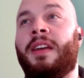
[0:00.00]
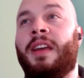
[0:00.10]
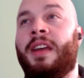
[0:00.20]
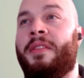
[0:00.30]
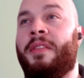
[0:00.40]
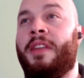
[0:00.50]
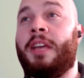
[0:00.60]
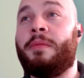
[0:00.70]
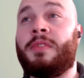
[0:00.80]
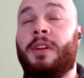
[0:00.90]
and
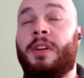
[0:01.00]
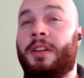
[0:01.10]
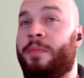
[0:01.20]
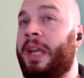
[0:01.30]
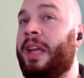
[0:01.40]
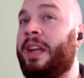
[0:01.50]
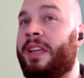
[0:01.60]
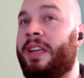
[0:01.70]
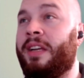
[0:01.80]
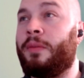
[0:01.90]
they started
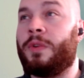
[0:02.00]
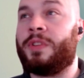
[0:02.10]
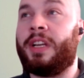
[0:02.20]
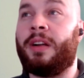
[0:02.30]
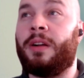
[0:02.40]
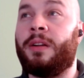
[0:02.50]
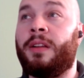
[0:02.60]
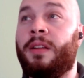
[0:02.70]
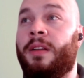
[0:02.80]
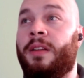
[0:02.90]
panicking and were scared,
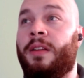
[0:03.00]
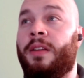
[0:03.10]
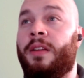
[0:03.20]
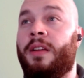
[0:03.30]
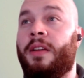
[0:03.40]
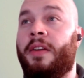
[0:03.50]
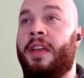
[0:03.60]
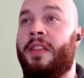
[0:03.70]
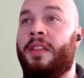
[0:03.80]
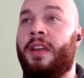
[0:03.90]

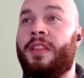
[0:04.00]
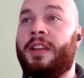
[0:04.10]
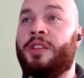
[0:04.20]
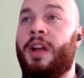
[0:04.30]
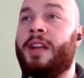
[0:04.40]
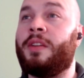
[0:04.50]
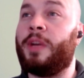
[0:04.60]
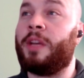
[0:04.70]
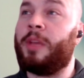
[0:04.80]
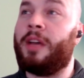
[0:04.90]
and and they tried to
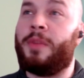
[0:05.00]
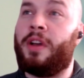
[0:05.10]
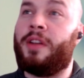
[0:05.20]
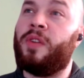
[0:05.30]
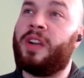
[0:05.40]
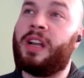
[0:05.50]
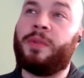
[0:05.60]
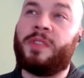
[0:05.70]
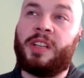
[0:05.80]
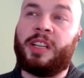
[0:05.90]
wake me up, not knowing I
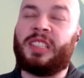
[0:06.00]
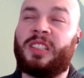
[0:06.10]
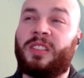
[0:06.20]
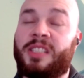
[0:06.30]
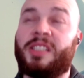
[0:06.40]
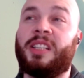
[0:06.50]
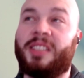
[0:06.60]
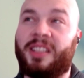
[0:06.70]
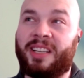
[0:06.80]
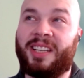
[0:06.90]
was sitting there listening
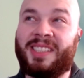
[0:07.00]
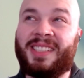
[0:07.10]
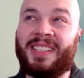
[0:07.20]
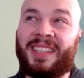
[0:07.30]
to this.